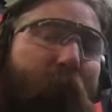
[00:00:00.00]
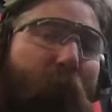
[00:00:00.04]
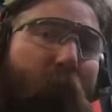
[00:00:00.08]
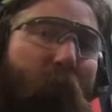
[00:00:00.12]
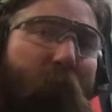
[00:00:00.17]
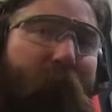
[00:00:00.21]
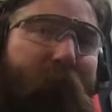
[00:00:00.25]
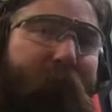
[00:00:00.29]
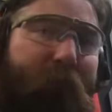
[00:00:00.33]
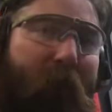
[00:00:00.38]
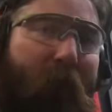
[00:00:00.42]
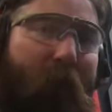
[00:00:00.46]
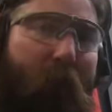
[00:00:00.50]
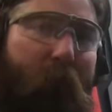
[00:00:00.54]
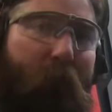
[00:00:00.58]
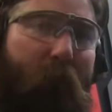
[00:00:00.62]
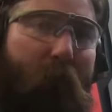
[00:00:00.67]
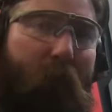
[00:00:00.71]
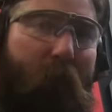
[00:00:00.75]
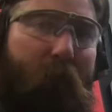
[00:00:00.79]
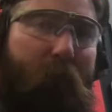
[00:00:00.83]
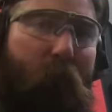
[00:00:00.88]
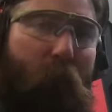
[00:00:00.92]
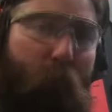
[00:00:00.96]
forward to the firing
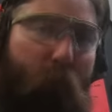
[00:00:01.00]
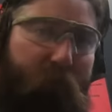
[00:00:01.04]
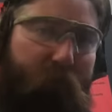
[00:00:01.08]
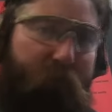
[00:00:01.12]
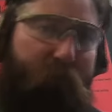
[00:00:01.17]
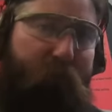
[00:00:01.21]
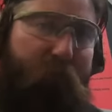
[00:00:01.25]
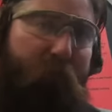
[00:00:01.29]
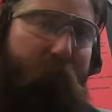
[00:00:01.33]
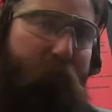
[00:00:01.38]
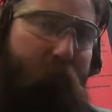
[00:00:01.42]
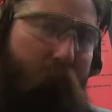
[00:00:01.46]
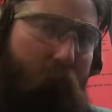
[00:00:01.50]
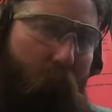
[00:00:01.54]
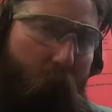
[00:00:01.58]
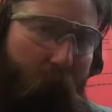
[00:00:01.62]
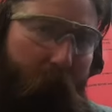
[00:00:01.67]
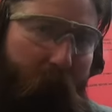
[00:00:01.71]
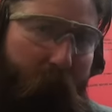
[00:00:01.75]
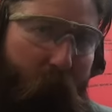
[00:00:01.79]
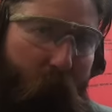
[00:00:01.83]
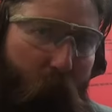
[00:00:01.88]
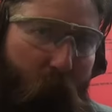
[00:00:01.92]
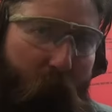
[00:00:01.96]
line, we suggest you
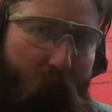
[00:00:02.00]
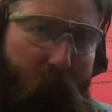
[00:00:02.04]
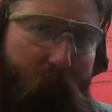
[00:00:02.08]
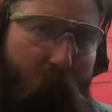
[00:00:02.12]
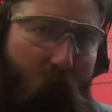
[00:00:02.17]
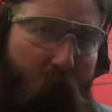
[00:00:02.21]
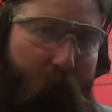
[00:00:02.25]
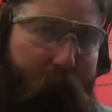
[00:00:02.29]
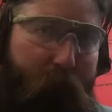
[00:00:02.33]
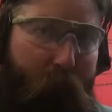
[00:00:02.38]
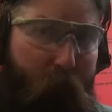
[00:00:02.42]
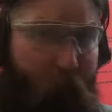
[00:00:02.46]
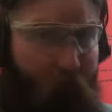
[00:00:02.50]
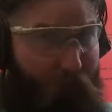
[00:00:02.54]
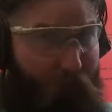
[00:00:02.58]
come and get a range officer